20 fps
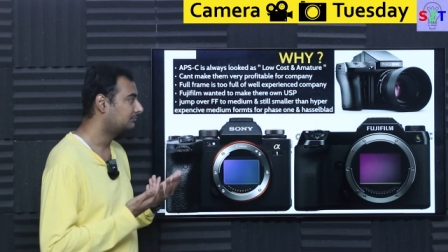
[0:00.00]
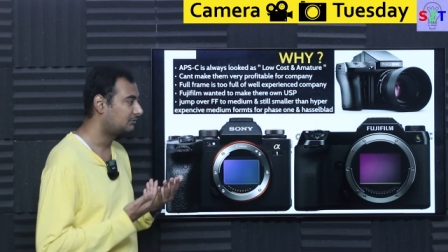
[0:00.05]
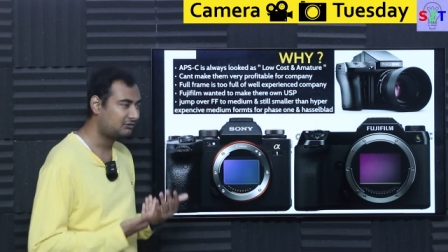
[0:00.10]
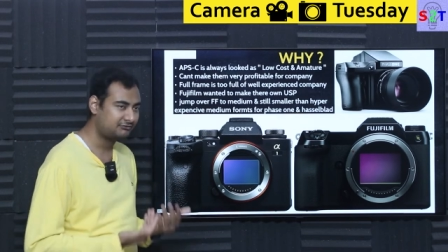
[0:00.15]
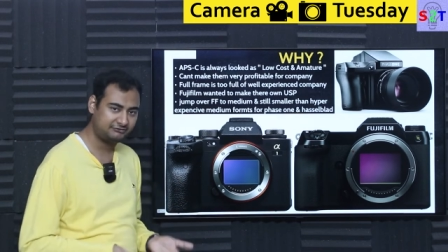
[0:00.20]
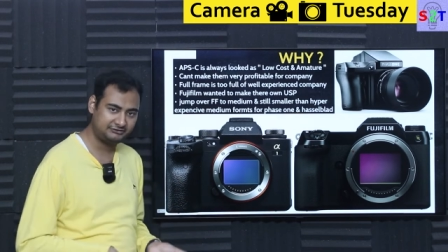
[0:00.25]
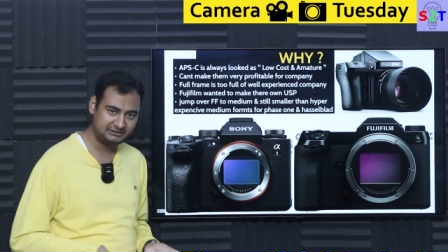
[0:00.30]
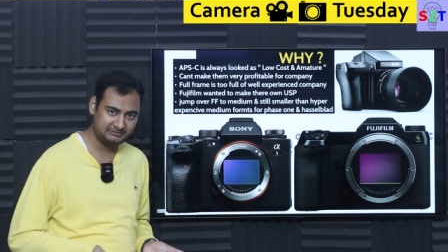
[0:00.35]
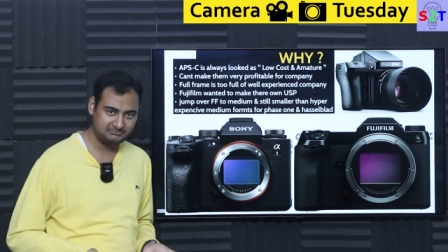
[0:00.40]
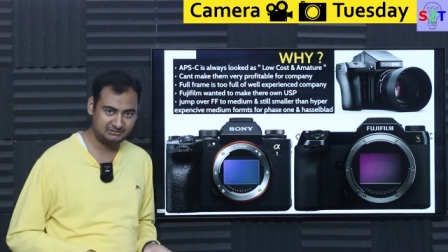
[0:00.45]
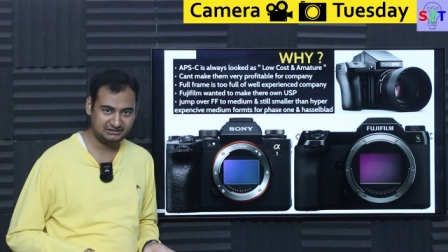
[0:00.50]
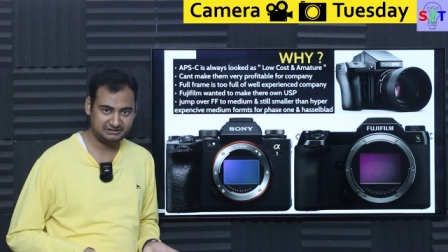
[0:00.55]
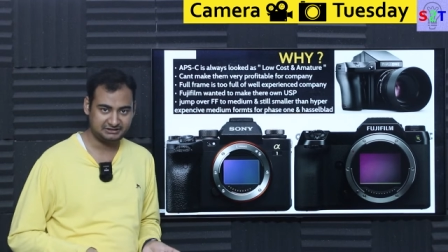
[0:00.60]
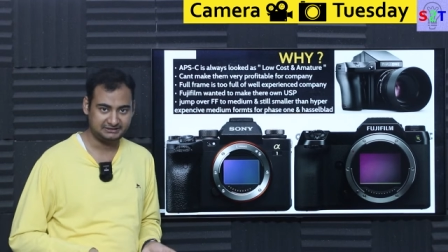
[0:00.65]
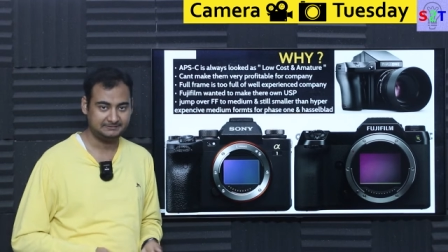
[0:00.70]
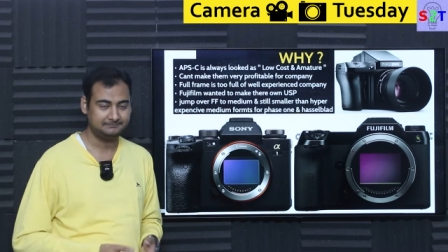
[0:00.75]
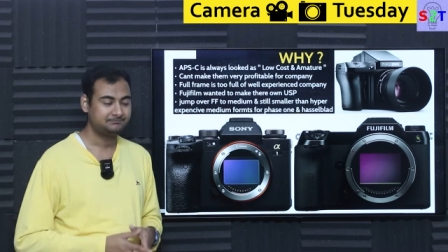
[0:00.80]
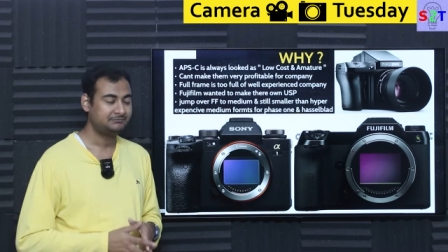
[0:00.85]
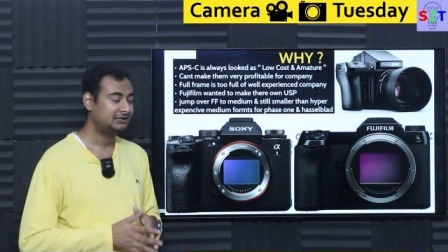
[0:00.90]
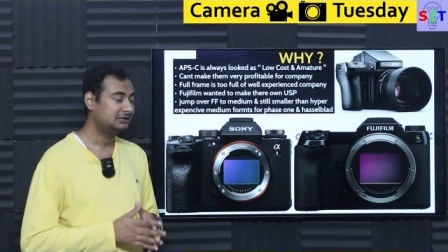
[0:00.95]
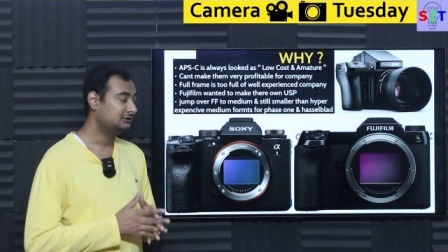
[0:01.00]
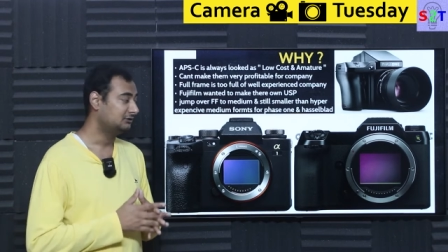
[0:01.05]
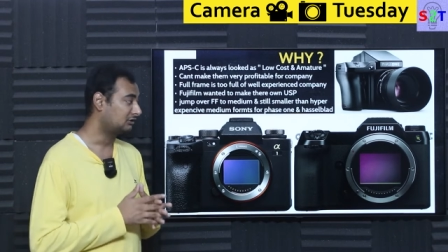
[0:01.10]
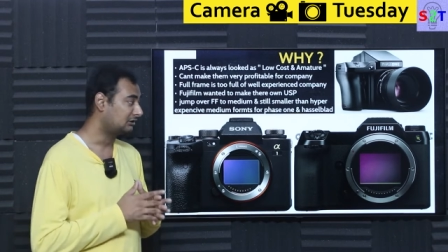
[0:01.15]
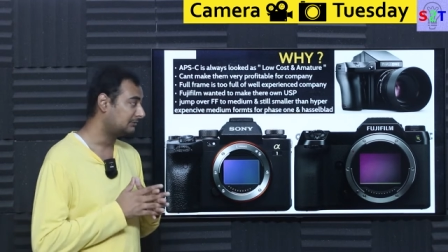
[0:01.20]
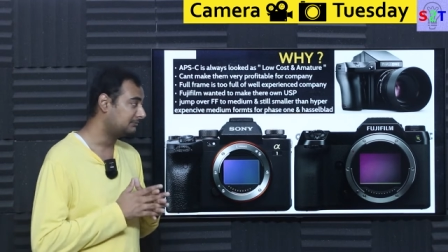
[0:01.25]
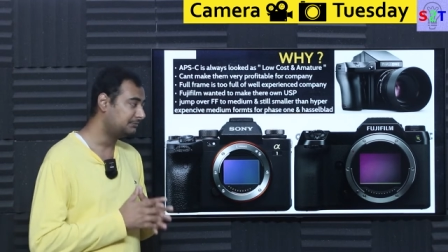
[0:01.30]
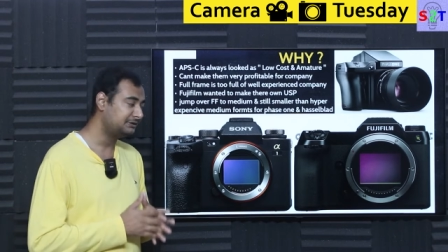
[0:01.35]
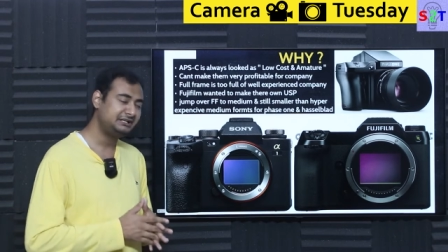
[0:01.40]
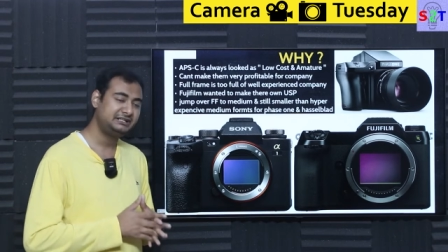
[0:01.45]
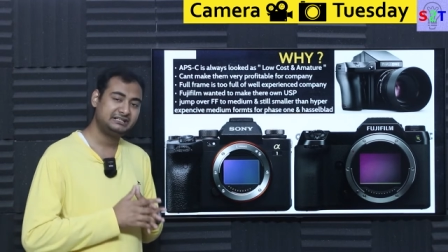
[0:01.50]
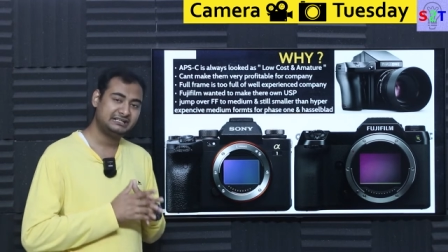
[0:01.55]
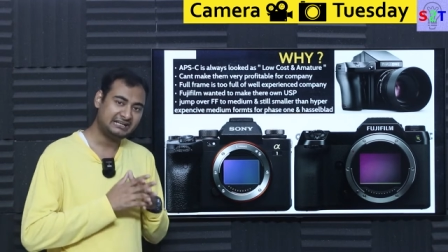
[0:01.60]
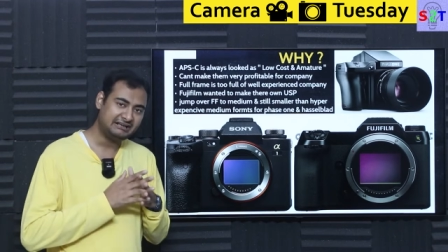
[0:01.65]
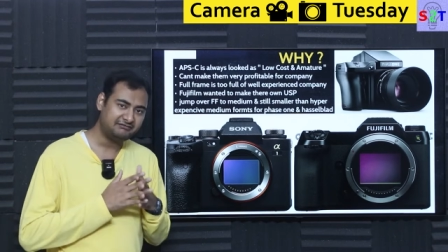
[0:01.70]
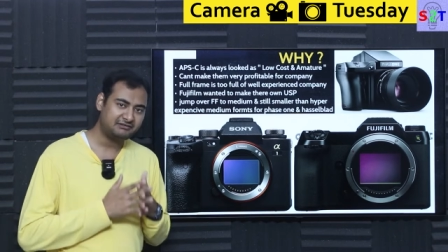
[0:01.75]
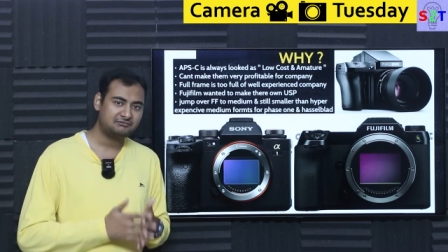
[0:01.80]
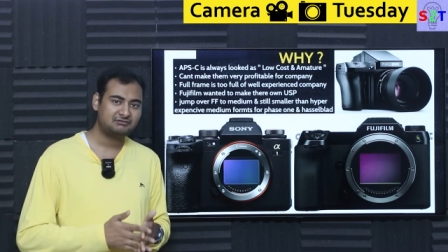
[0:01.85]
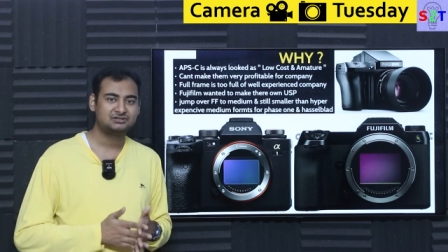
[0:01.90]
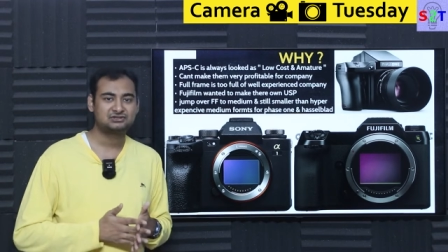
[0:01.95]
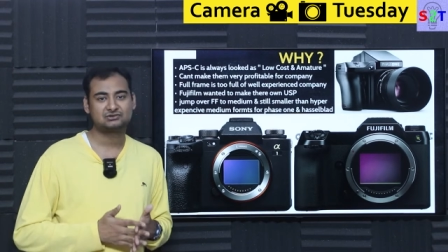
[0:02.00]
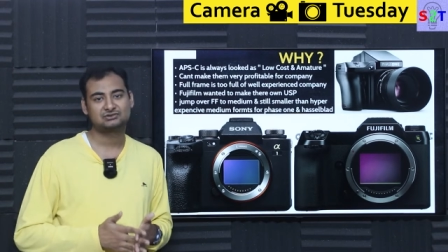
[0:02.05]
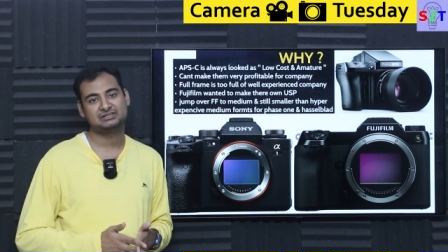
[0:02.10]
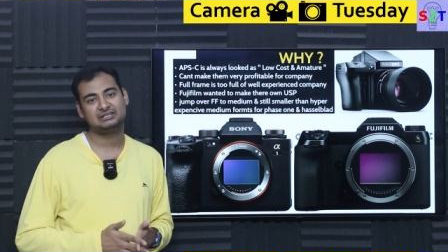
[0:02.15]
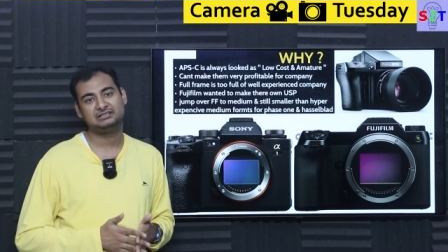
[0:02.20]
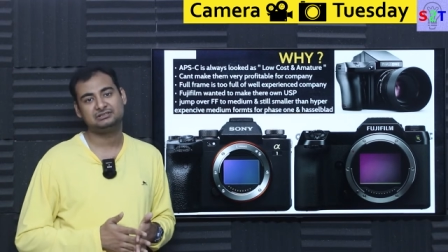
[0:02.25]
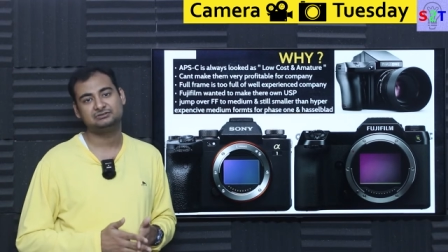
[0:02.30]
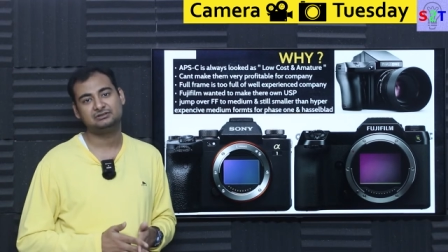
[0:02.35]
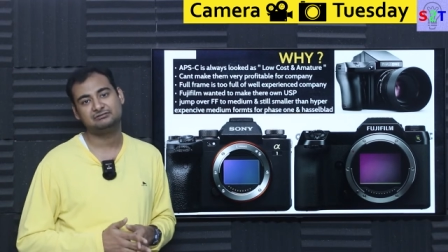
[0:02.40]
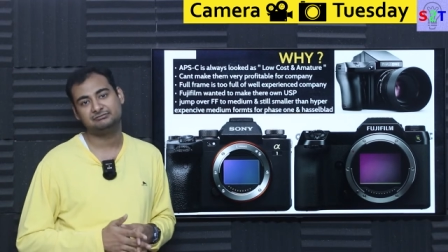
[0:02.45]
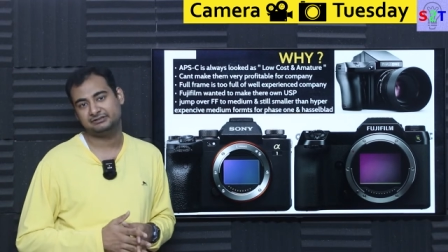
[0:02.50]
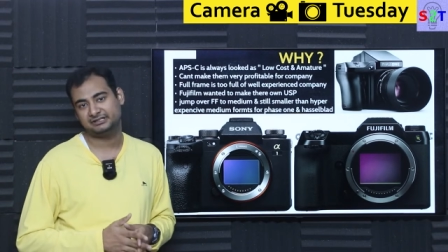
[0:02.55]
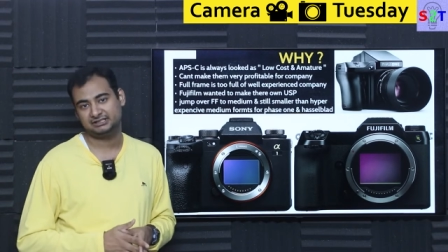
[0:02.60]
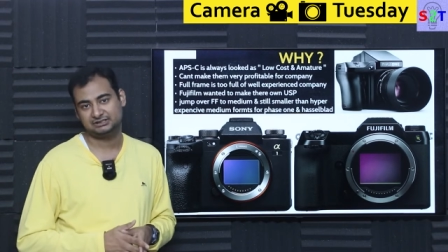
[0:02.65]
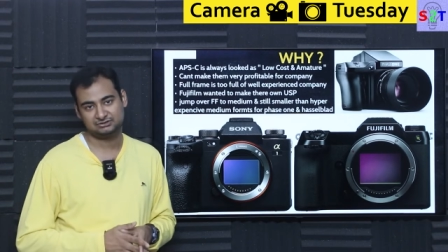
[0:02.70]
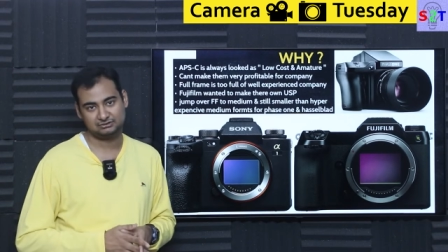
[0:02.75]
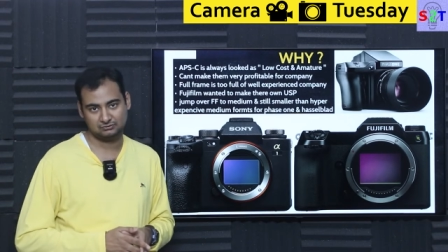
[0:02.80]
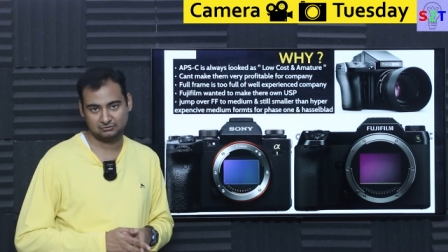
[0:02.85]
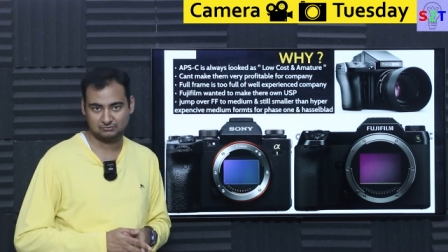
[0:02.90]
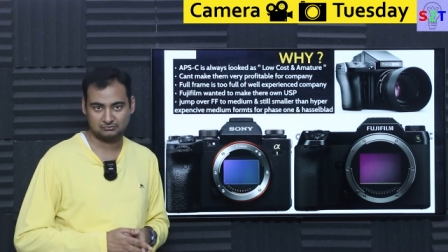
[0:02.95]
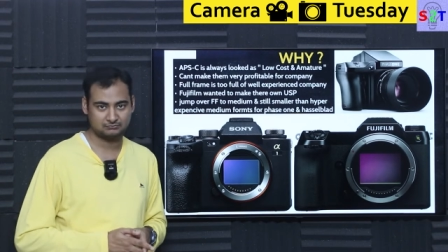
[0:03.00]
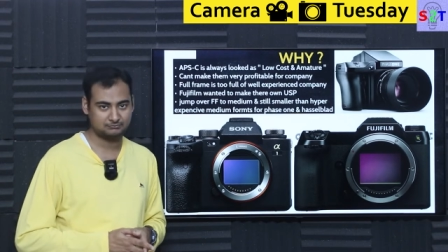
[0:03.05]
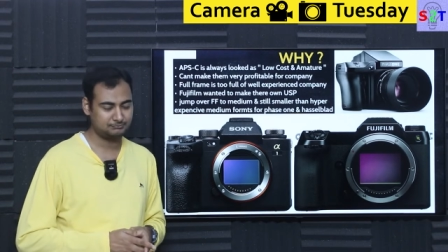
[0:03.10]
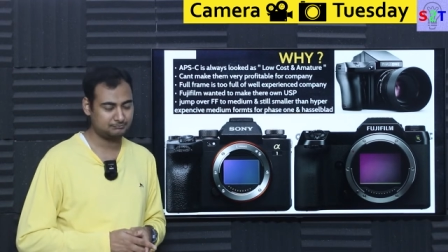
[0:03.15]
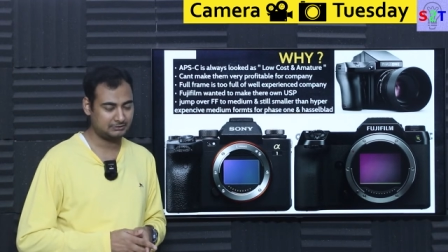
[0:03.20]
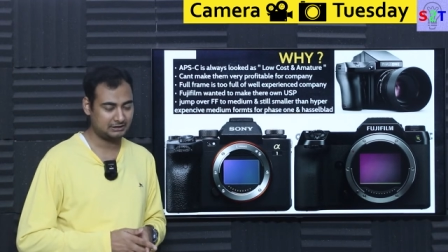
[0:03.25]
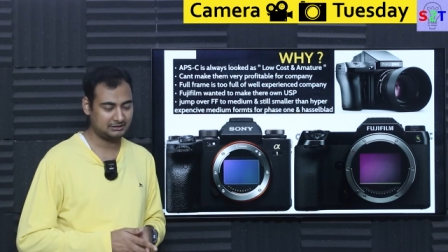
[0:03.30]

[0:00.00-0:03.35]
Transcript: Profitability. Now, company never wants to sell you a very low